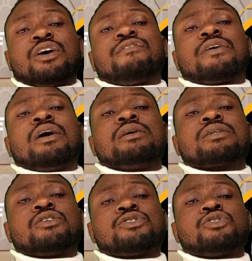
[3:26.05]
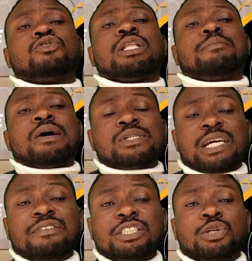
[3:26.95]
of course, constitute about
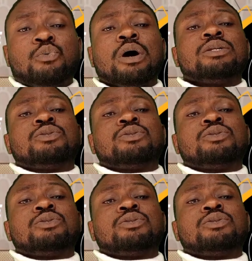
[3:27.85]
71